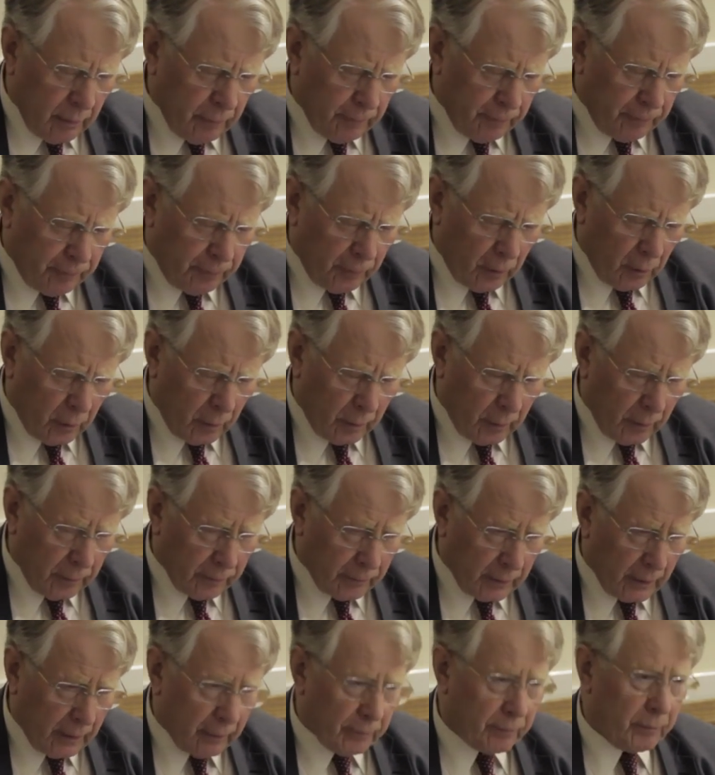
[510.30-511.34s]
form
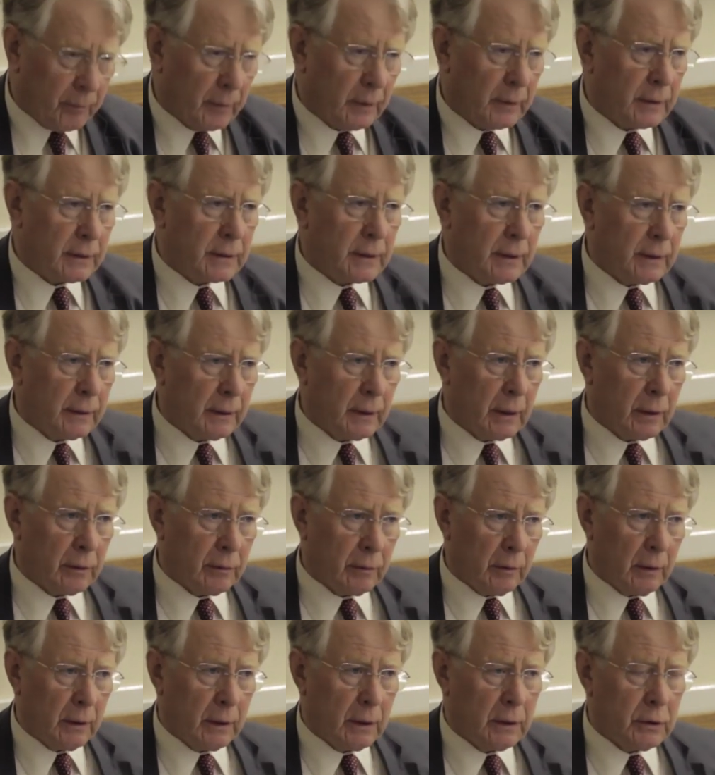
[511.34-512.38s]
of government and their
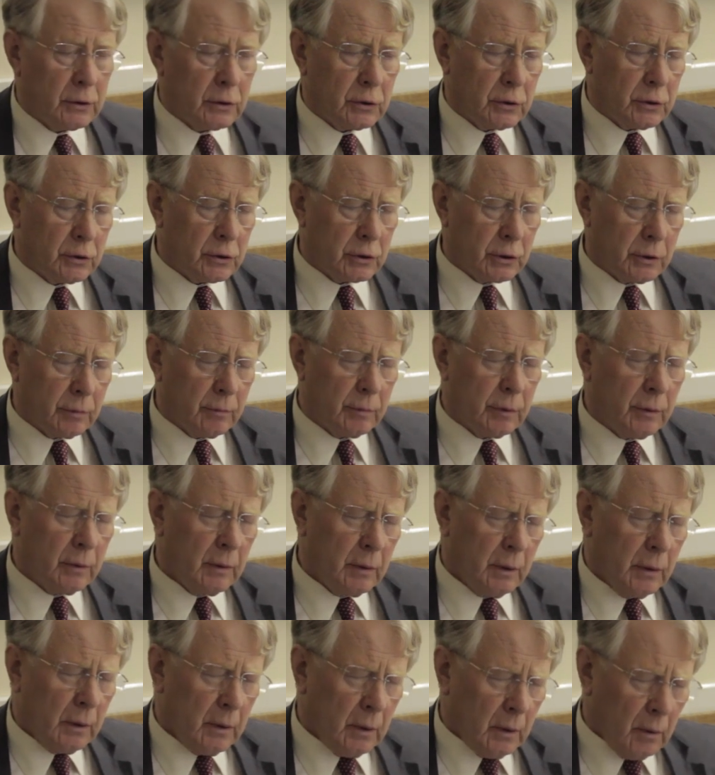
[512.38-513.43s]
relationship
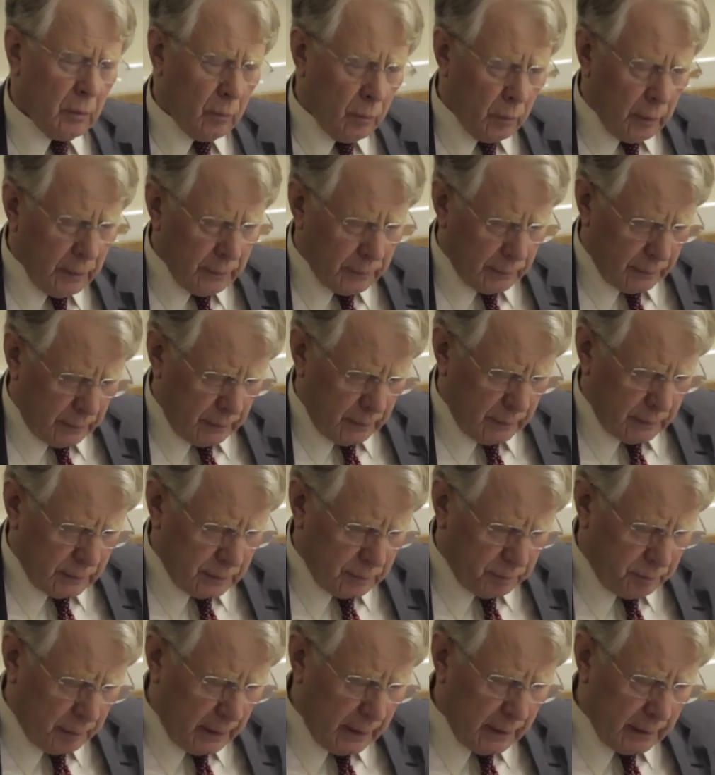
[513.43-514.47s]
with the
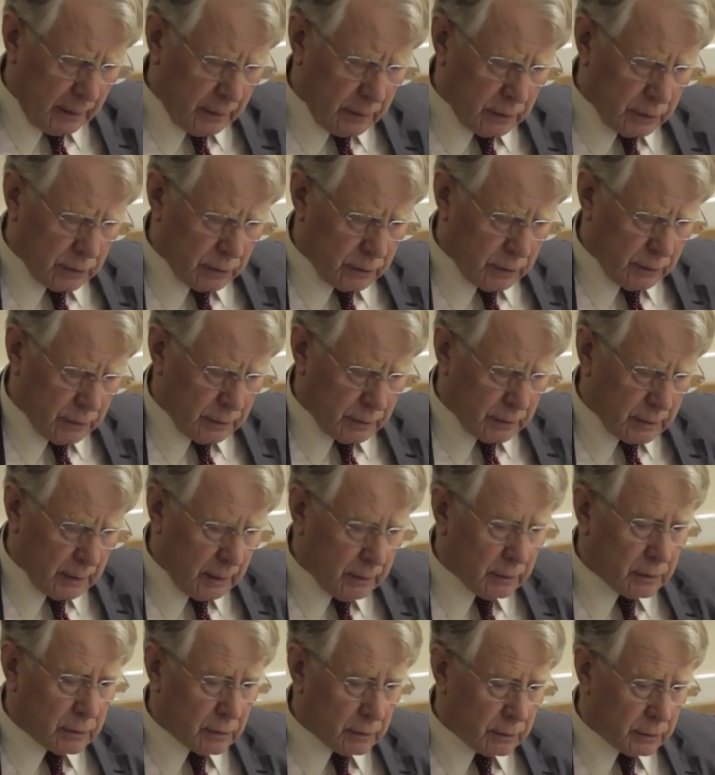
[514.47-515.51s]
Spanish
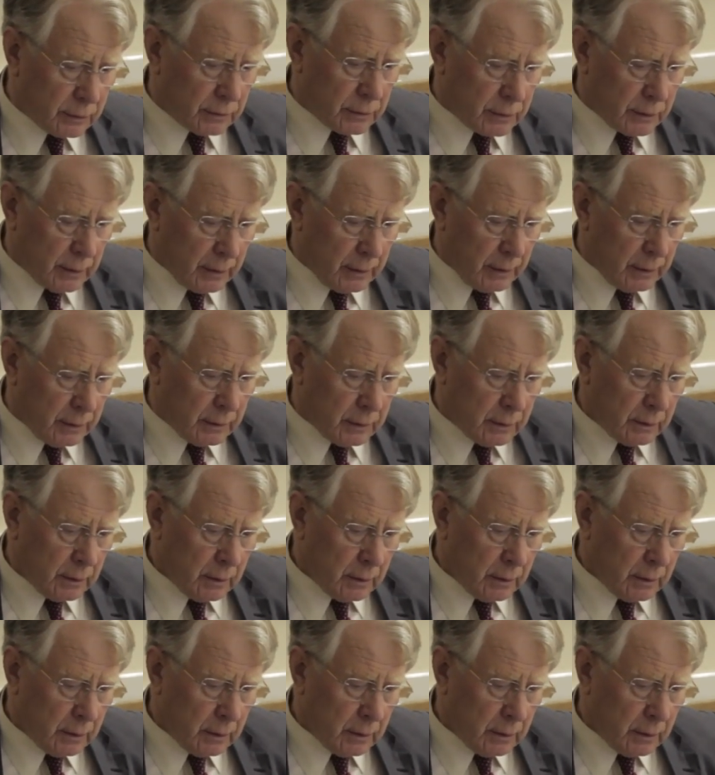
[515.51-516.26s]
central state.